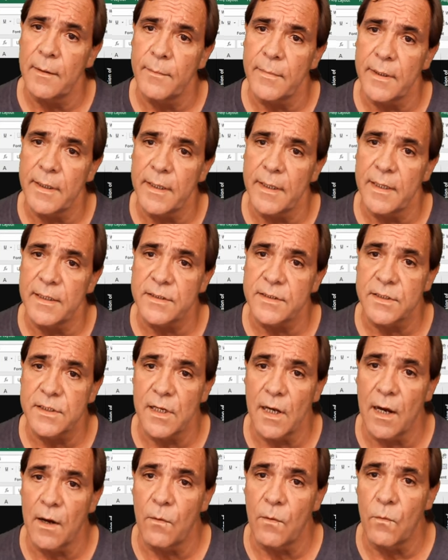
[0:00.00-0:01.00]
it's
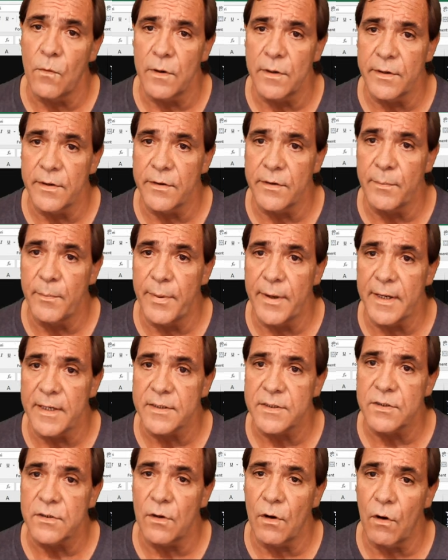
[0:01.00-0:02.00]
got one of the
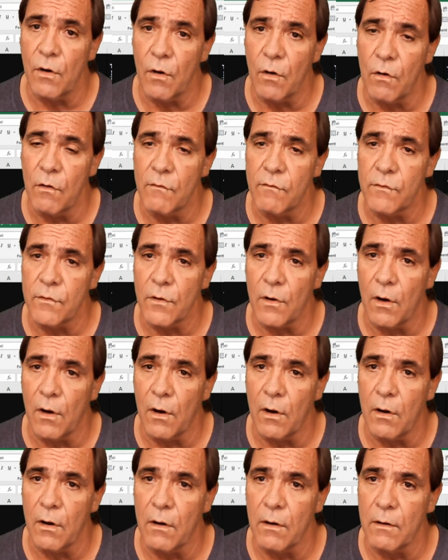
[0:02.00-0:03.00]
best
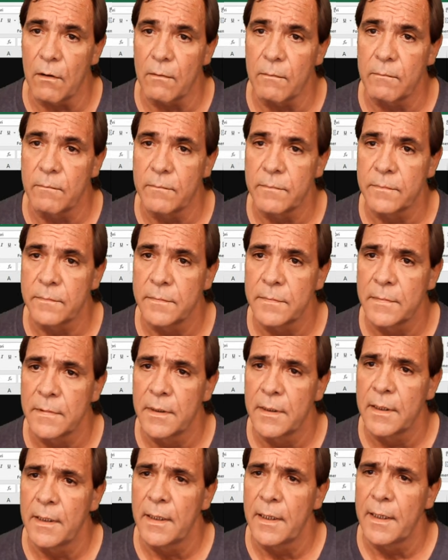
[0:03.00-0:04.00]
overall.
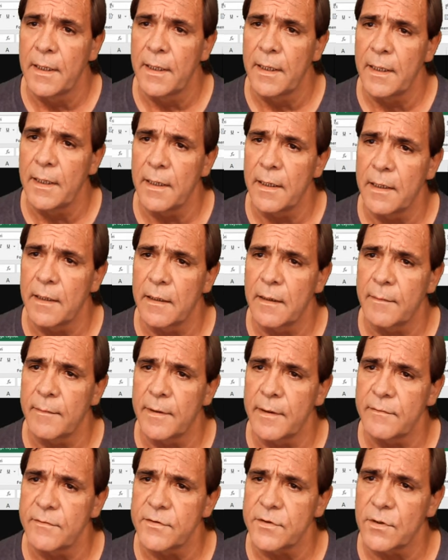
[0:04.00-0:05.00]
And I'm
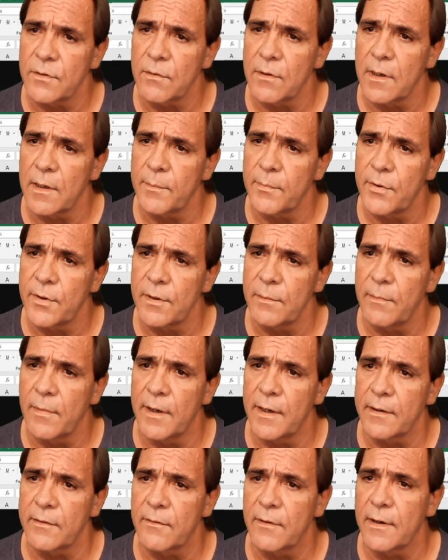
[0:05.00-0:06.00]
not sure where I put
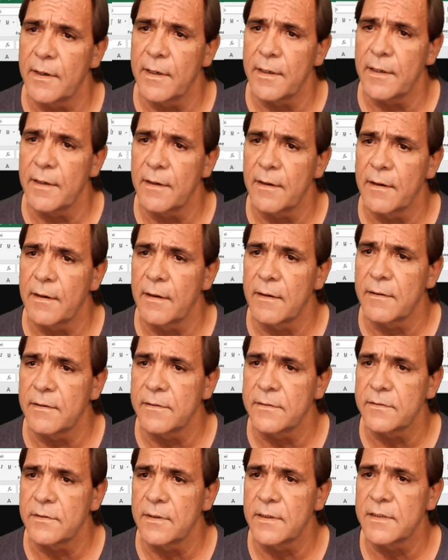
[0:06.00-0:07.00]
mic right here.
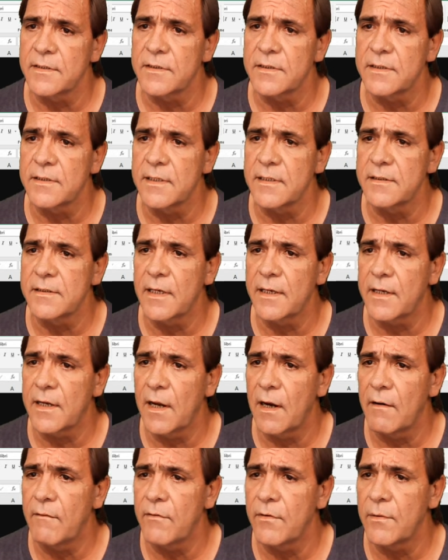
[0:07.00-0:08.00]
So let's, since I
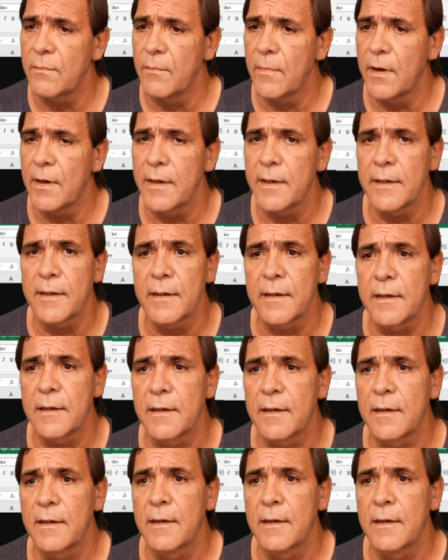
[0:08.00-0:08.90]
covered mic,